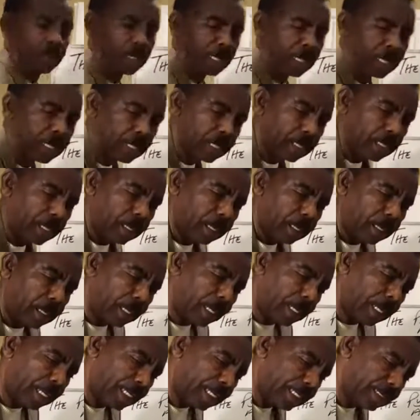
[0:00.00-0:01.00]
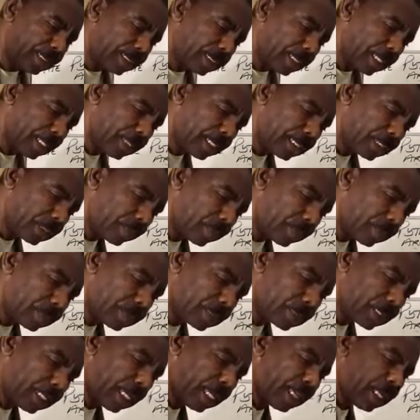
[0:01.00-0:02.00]
Okay, and let's say this
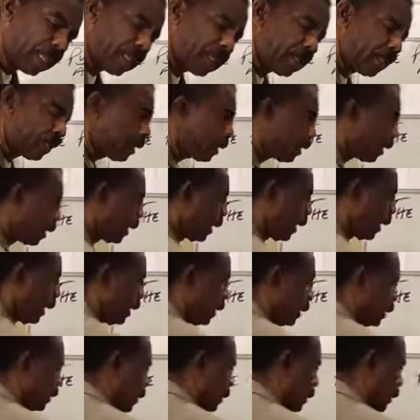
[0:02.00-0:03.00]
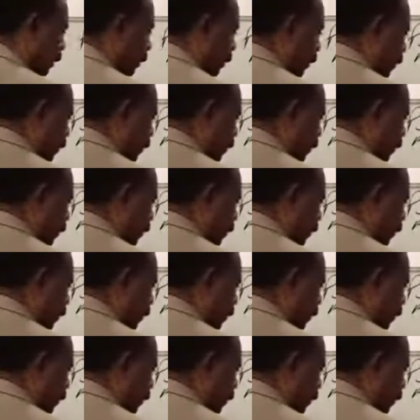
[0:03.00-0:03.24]
was, say, 8.